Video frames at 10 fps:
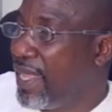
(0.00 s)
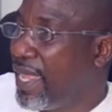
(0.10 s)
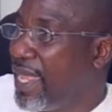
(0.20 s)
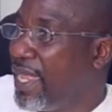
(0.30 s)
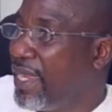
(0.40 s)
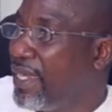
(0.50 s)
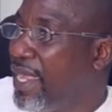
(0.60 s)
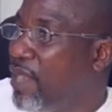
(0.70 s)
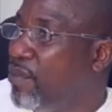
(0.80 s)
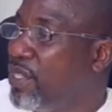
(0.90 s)
And
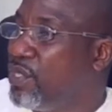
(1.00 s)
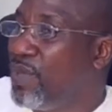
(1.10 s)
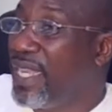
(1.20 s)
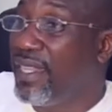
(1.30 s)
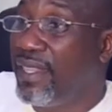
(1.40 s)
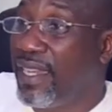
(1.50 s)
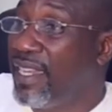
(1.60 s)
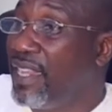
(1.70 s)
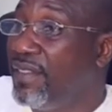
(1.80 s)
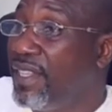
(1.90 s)
I will do anything and
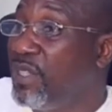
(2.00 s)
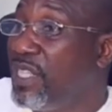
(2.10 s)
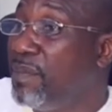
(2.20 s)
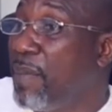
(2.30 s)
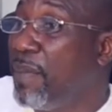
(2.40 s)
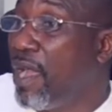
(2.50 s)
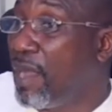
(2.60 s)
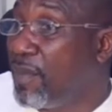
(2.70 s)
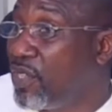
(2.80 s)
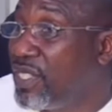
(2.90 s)
everything within my power,
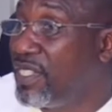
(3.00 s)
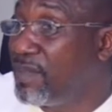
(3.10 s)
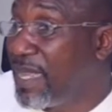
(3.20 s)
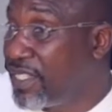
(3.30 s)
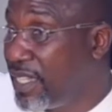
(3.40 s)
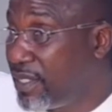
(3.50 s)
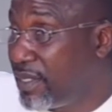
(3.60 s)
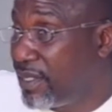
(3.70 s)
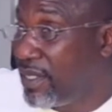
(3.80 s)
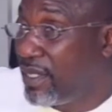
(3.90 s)
because this is my state,
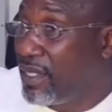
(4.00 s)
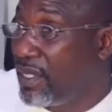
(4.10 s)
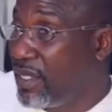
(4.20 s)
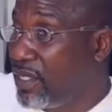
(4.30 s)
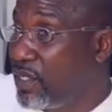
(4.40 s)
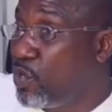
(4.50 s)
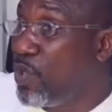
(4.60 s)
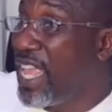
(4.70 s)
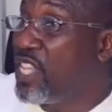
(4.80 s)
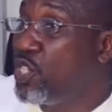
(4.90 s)
to
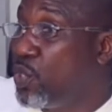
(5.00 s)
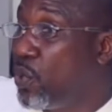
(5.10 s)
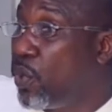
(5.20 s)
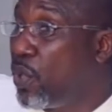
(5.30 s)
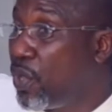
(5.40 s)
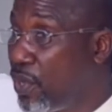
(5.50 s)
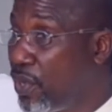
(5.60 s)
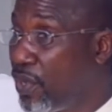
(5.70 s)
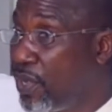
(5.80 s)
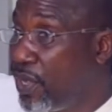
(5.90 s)
ensure
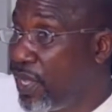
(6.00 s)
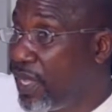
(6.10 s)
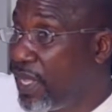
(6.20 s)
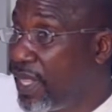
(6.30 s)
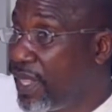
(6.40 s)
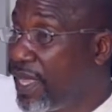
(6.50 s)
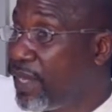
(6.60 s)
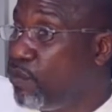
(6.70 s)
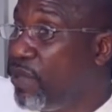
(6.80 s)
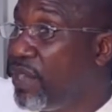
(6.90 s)

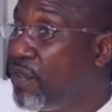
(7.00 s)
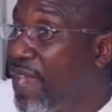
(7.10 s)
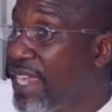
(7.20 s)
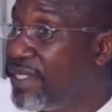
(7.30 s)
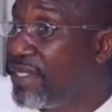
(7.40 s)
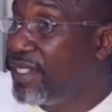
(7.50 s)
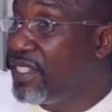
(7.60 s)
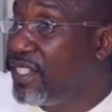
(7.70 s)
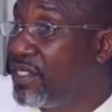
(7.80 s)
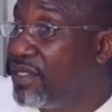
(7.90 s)
that we right
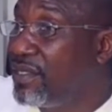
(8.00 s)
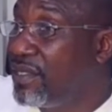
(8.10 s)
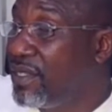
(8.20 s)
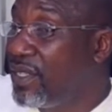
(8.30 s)
this